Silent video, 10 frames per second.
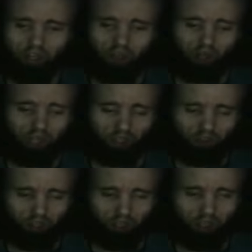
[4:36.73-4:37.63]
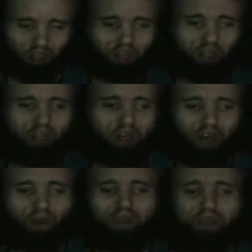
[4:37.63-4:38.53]
like I said,
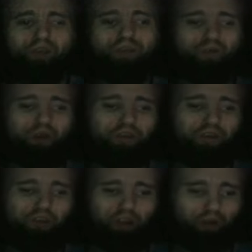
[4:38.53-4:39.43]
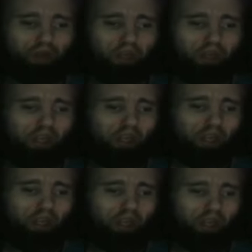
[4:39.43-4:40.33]
how huge what you're doing
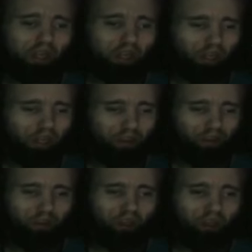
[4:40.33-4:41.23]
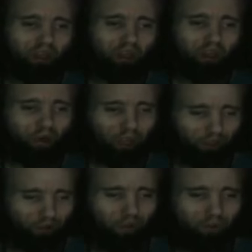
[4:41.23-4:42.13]
is. Like
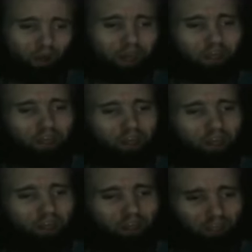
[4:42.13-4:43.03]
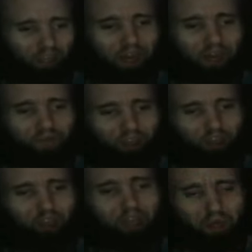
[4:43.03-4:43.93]
you have no idea the kind of a
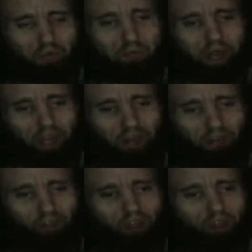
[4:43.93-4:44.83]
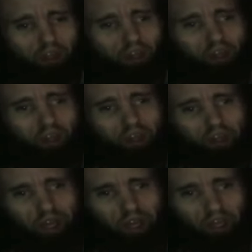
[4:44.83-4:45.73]
good impact
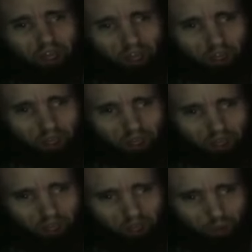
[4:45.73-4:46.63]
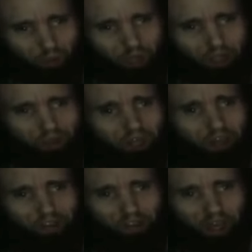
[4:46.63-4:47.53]
that what you did
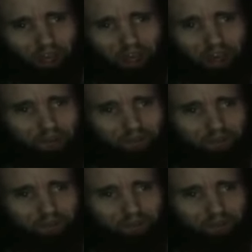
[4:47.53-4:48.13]
is gonna have.